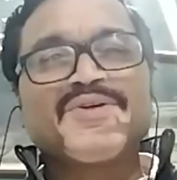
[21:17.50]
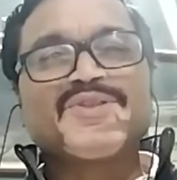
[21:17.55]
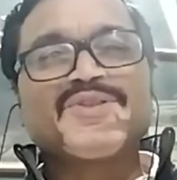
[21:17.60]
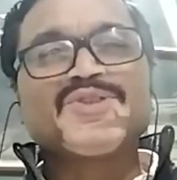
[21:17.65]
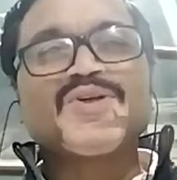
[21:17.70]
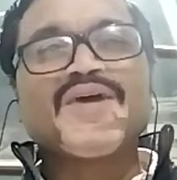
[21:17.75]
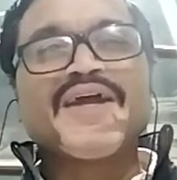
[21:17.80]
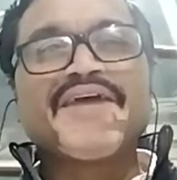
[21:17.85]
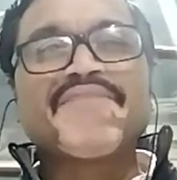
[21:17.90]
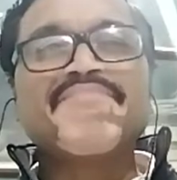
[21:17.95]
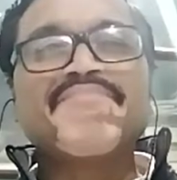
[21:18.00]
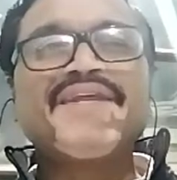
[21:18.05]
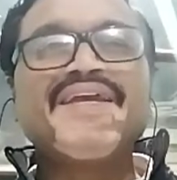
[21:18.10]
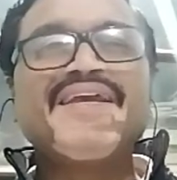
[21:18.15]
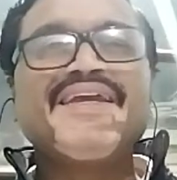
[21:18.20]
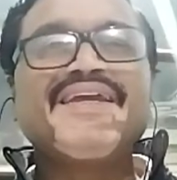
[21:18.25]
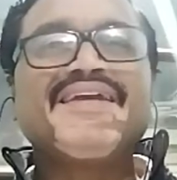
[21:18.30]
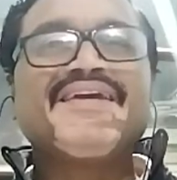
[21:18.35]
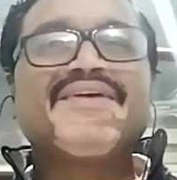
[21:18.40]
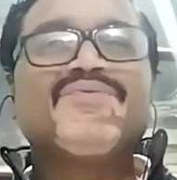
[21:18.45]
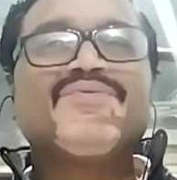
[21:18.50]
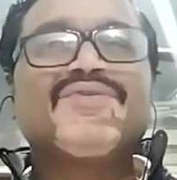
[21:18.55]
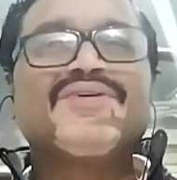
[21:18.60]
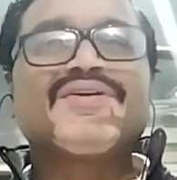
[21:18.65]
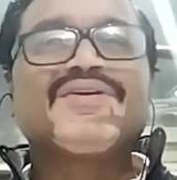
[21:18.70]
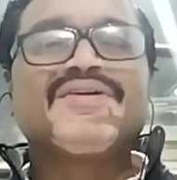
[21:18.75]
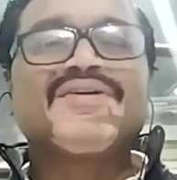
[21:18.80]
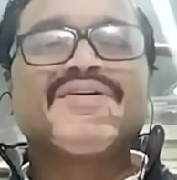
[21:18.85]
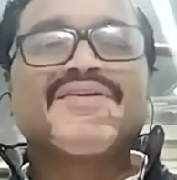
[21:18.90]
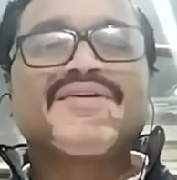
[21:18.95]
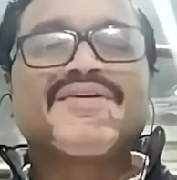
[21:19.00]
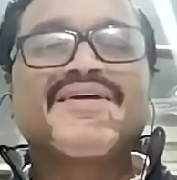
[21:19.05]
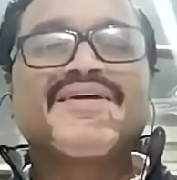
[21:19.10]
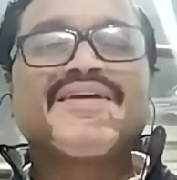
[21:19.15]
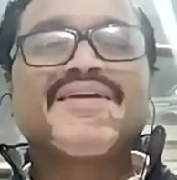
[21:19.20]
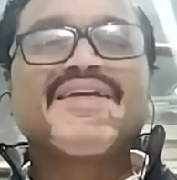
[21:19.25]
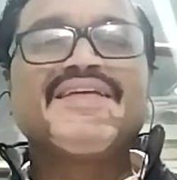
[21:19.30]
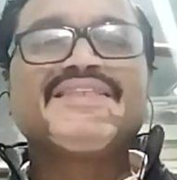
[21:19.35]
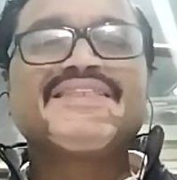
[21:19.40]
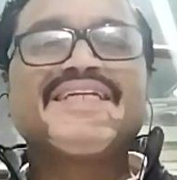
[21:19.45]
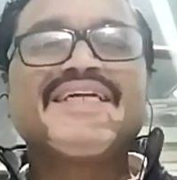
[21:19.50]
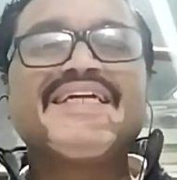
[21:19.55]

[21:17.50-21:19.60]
So every world is